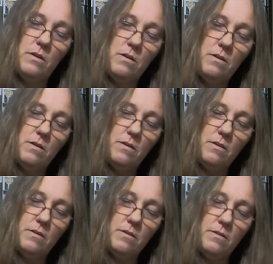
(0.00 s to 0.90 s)

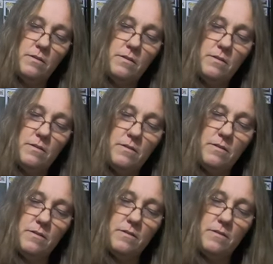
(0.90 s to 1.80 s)

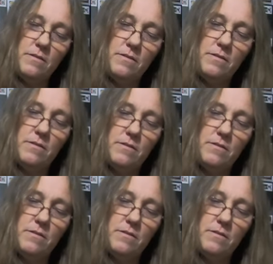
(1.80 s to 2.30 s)
The person shown says nothing.